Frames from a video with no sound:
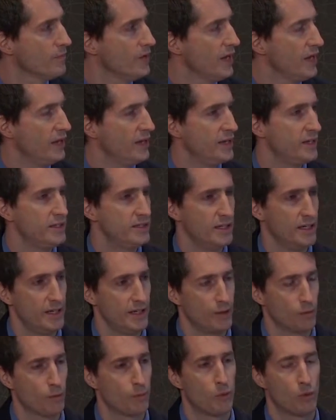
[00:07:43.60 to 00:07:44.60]
And uh, they
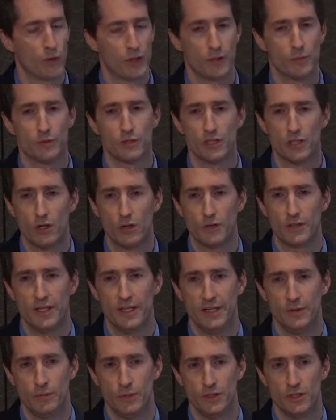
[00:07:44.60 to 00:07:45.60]
reported the result, and
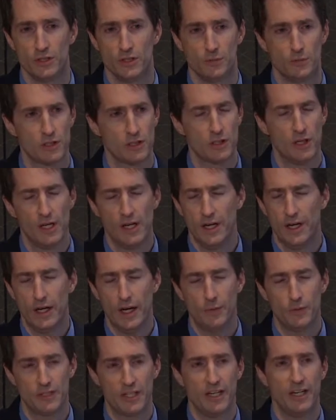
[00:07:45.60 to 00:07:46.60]
it was, it, was a, it
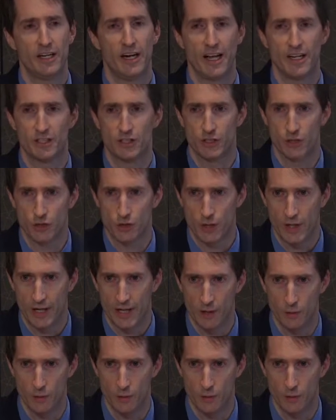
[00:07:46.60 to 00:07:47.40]
was an international trial.